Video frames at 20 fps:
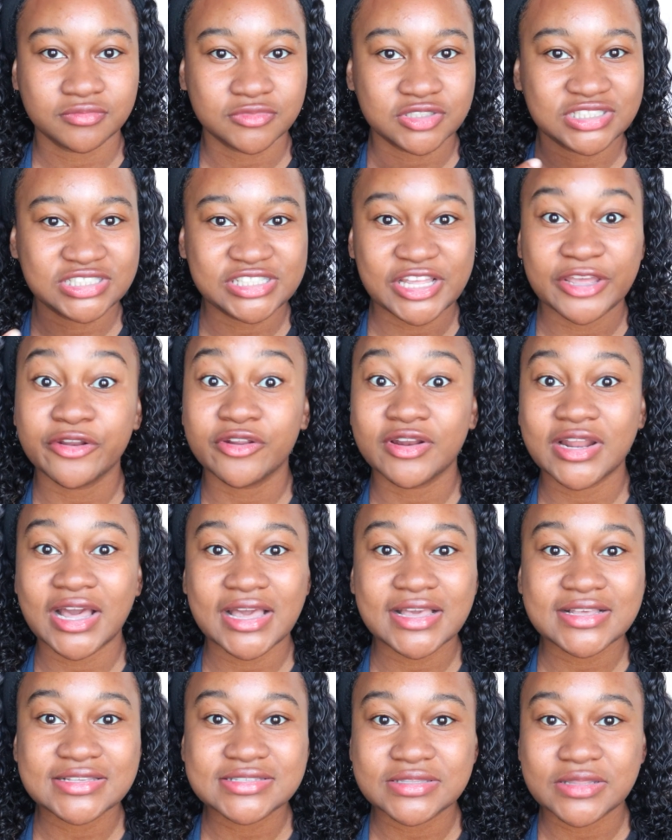
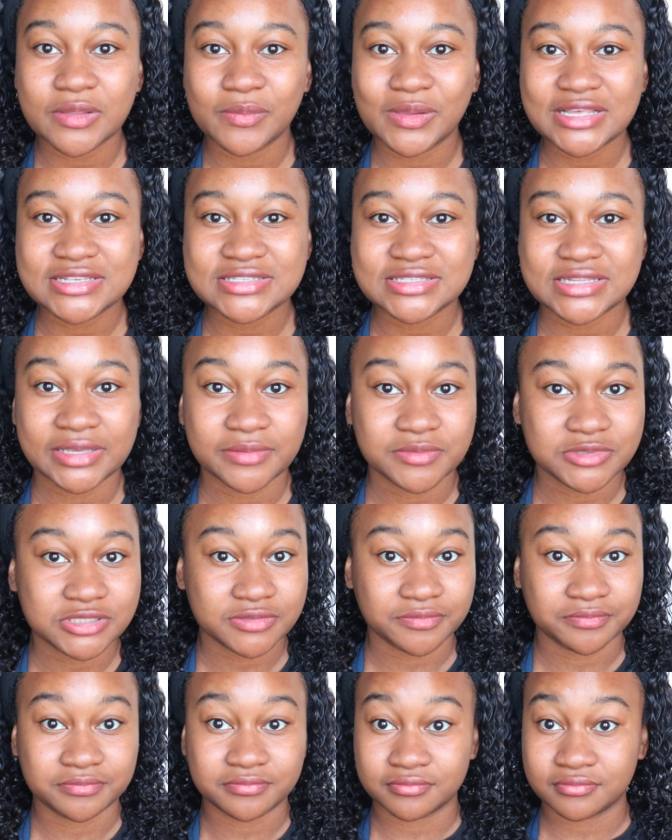standardize the place
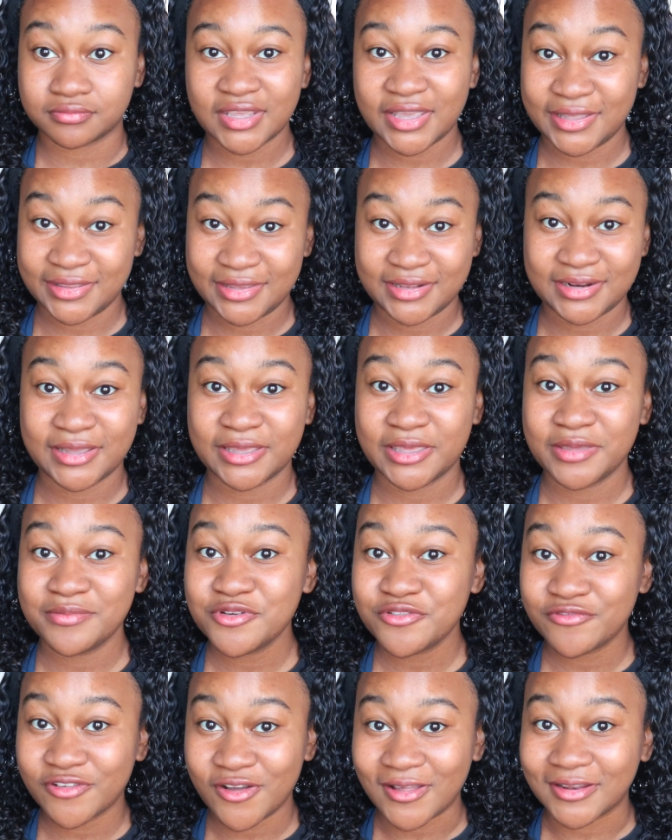names, and then I can
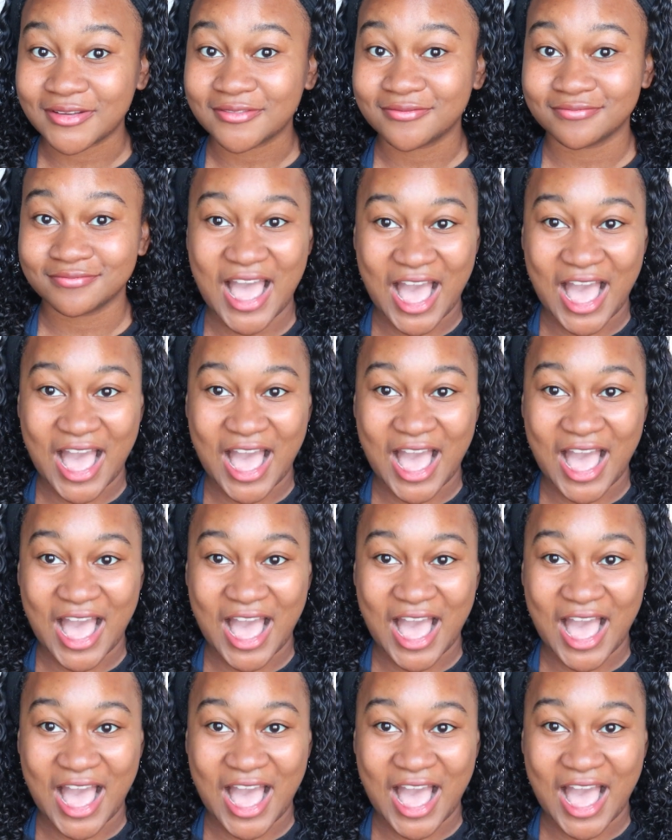move on.